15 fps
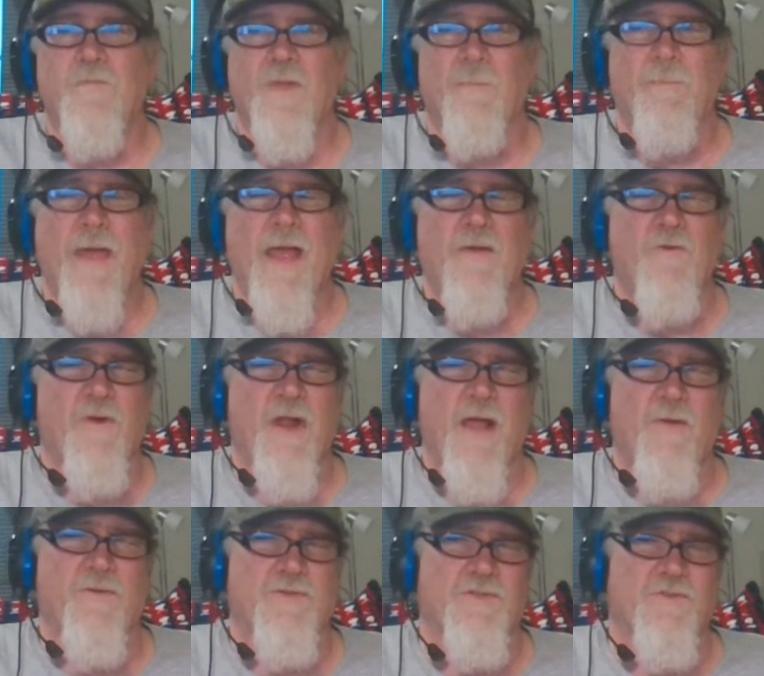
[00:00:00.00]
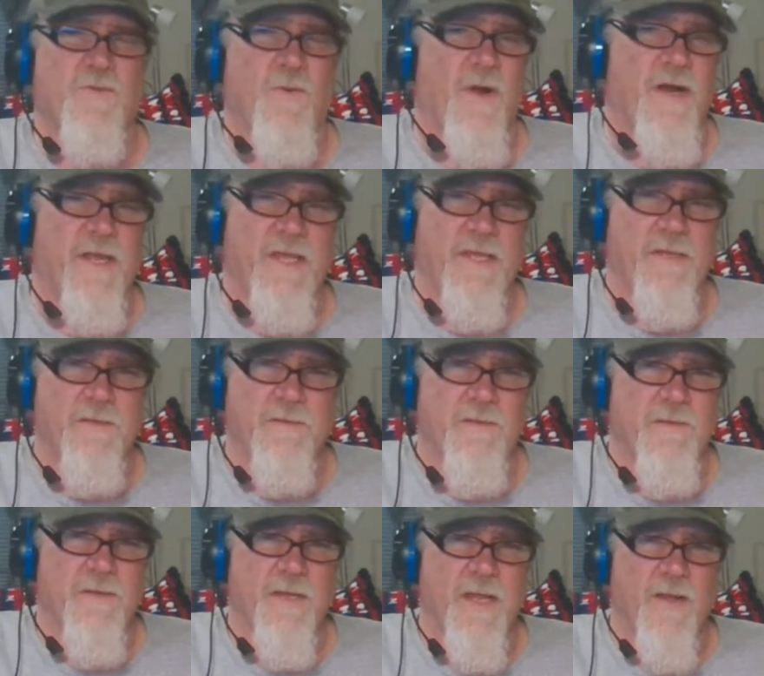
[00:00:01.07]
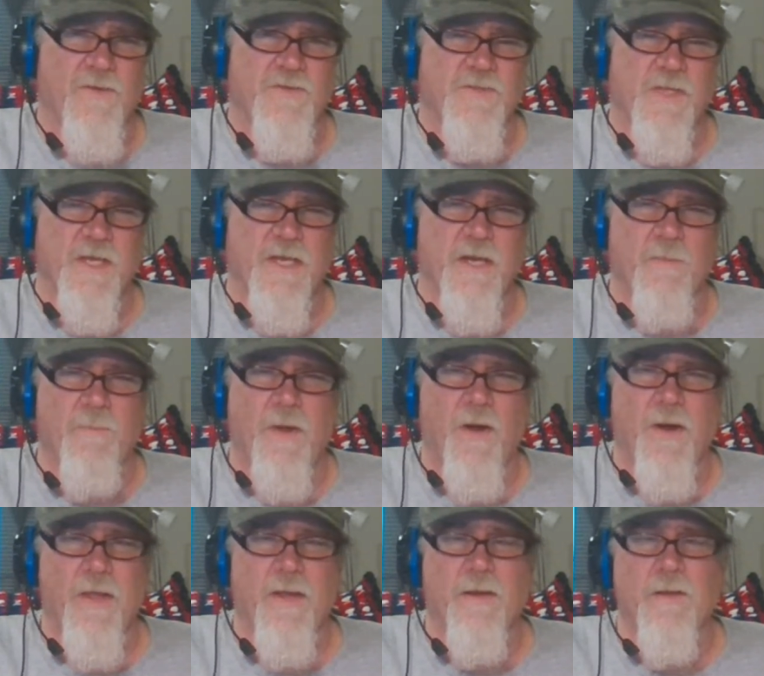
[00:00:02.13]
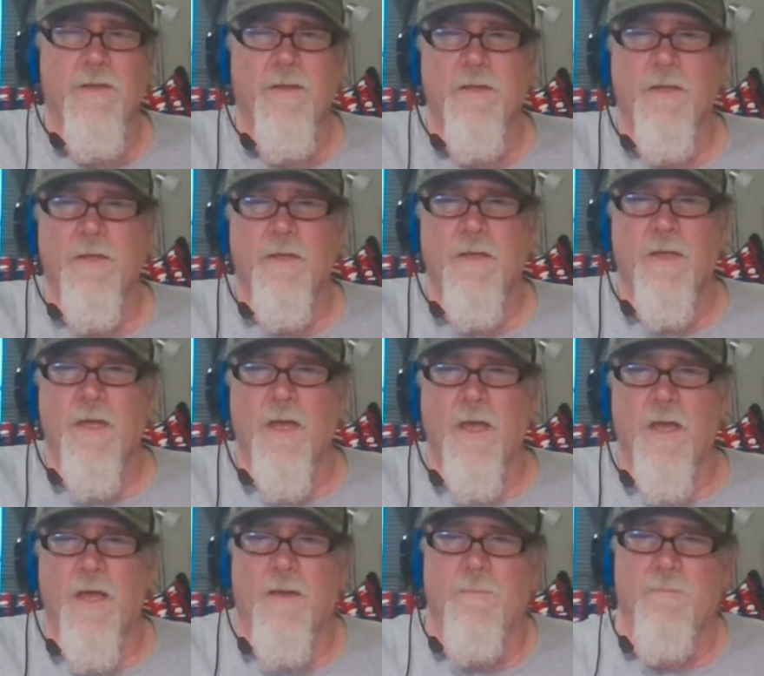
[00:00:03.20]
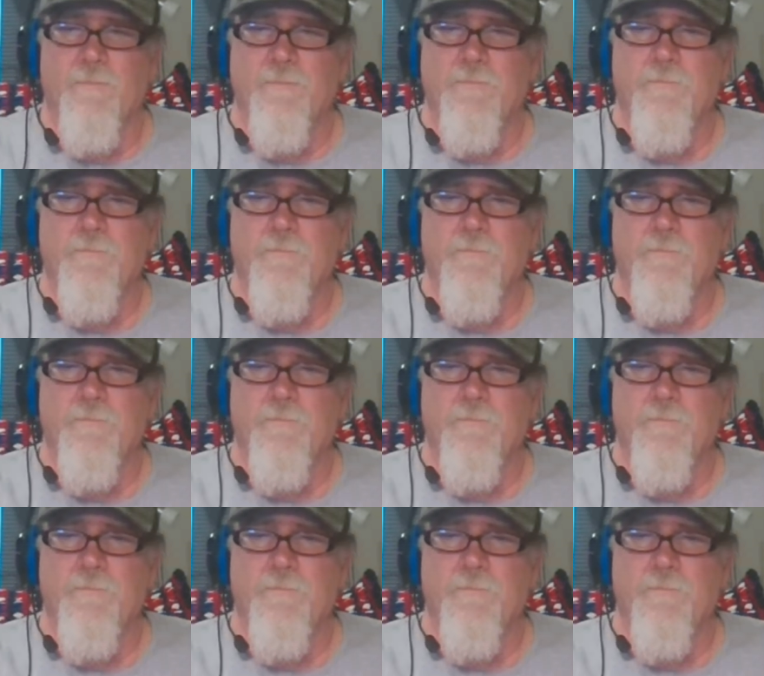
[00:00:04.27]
Back when I was 20, I was thinking about it. Um,